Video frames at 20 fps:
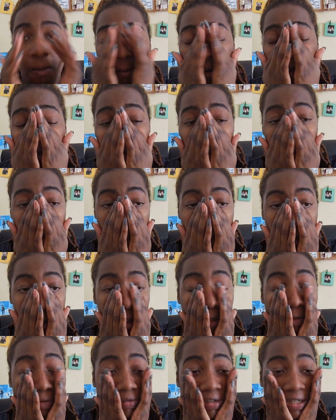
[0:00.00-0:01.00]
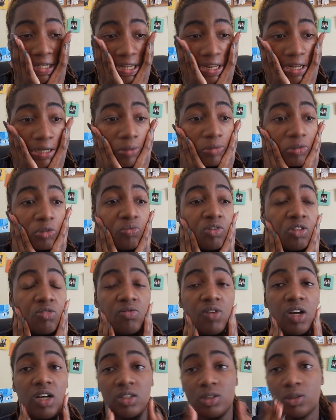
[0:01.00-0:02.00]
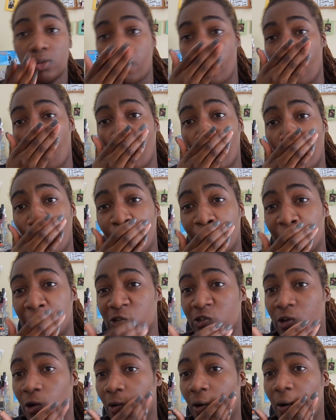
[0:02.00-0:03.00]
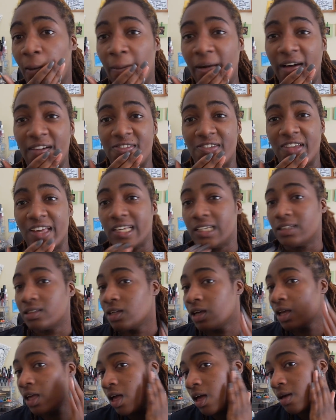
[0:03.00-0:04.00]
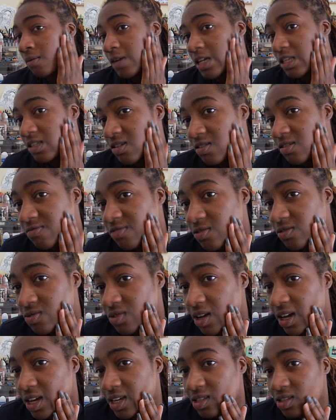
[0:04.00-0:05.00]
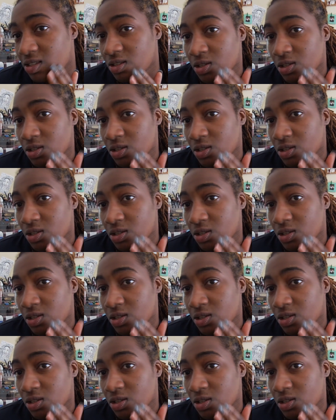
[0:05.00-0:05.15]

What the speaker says: But I think this definitely helps with regards to my oil control on my face. My skin feels nice